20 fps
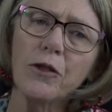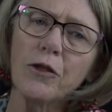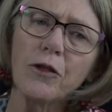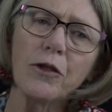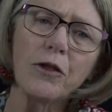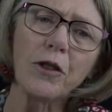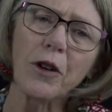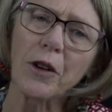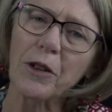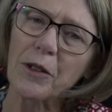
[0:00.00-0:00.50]

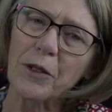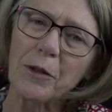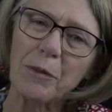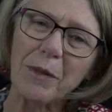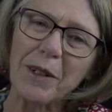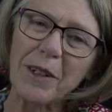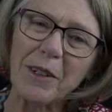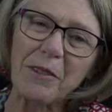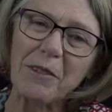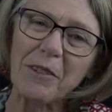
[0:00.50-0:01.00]
Don't
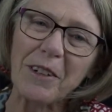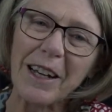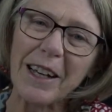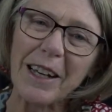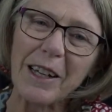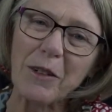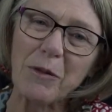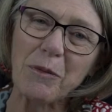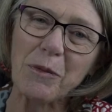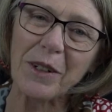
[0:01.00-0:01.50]
be
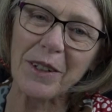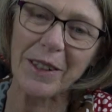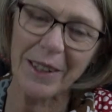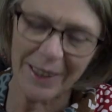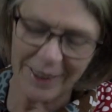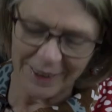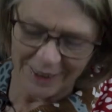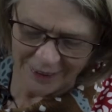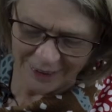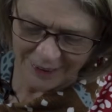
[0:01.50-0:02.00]
afraid, pretty
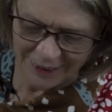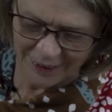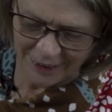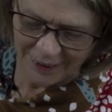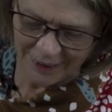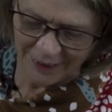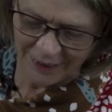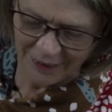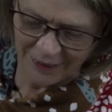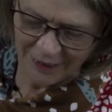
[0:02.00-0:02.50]
little girl.